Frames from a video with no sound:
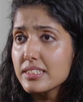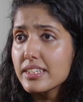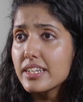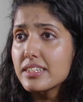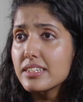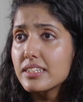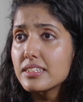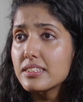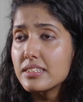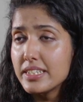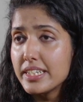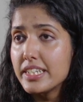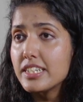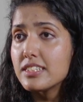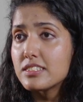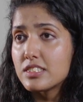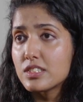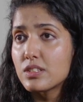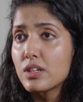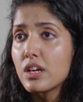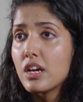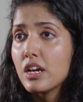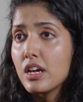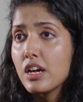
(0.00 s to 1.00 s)
that it
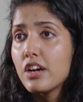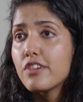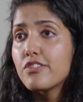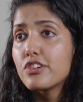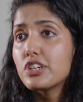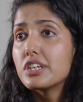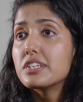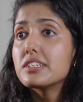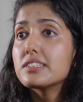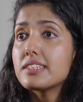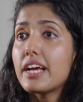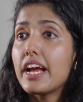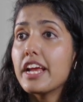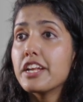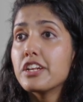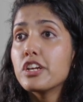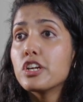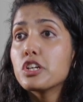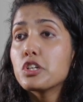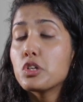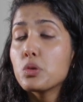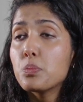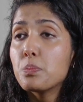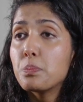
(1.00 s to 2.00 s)
needs for a
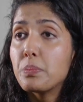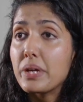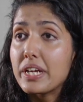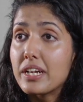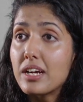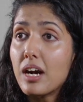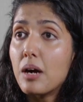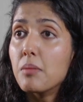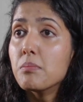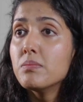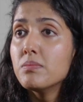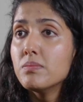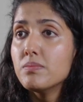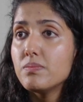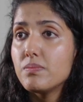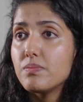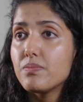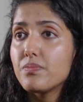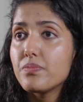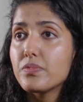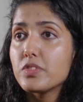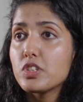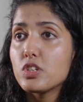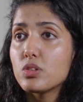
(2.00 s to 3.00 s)
designer to become,
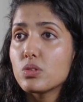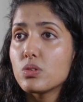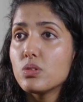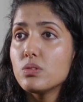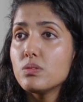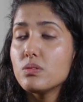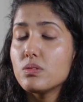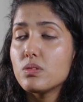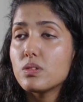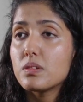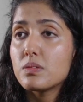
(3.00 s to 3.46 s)
you know,